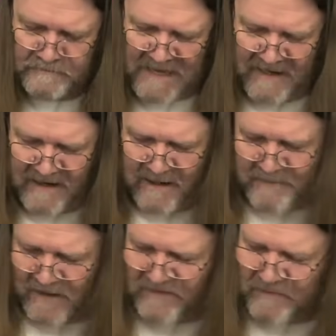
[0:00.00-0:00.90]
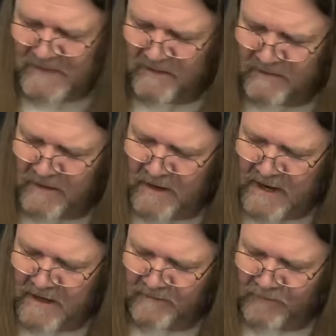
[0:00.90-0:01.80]
it, it appears to me that they're
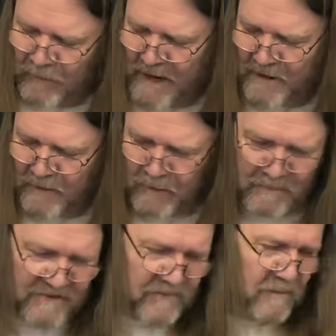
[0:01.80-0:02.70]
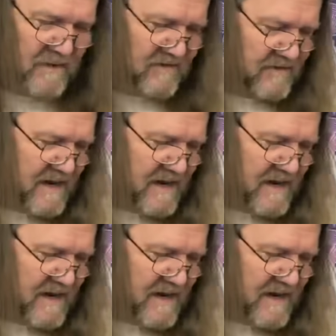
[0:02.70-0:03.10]
heading for, I don't know, Mr. and Mrs.